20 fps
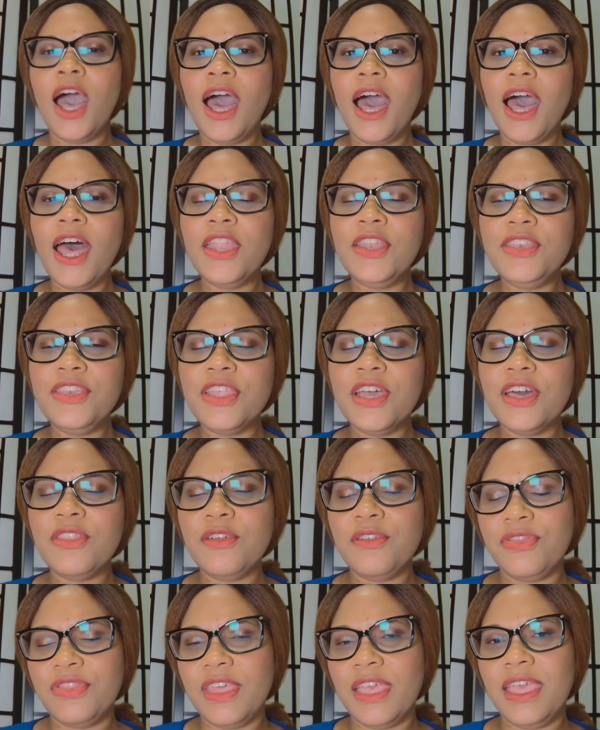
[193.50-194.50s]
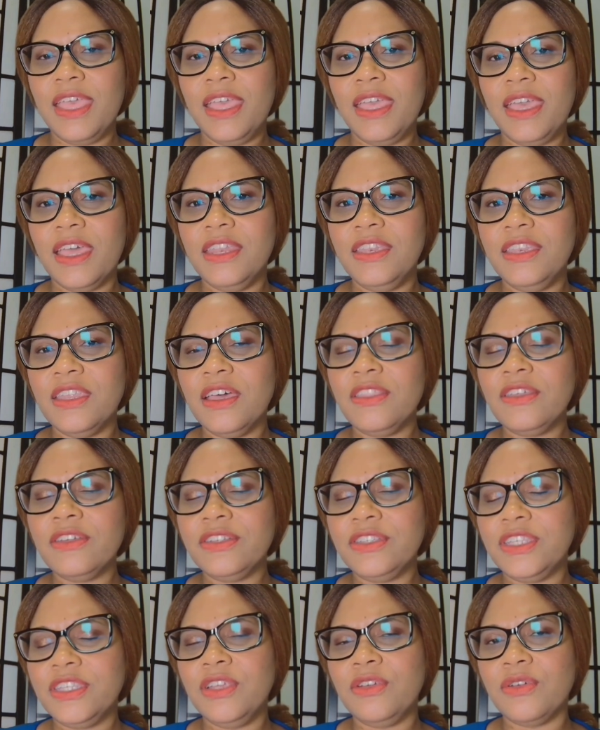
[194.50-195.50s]
Another thing, another
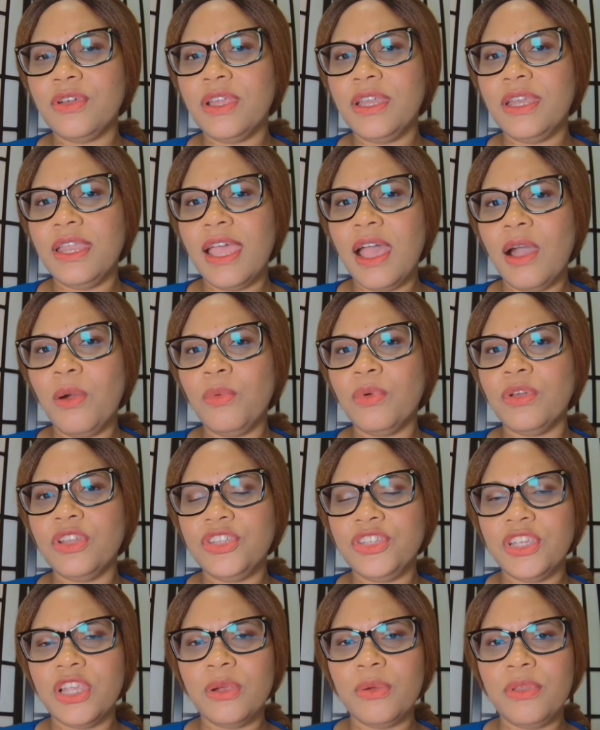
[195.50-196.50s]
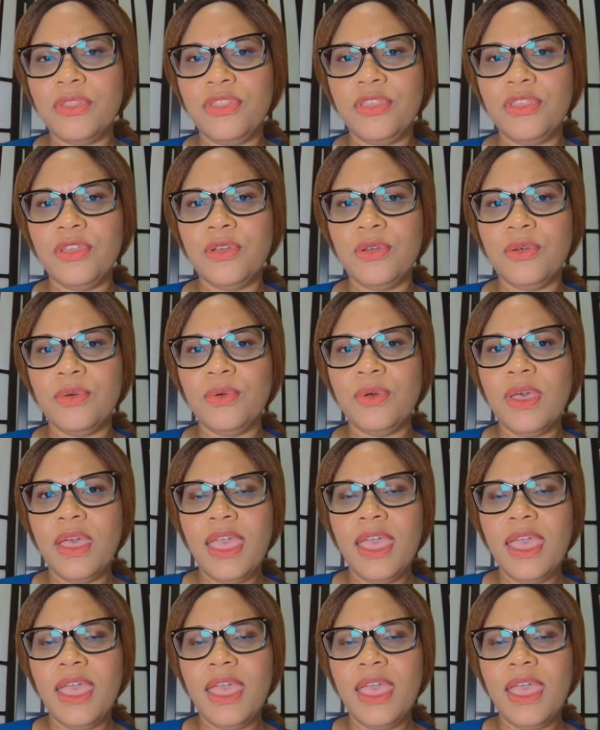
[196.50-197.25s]
secret I want to share with you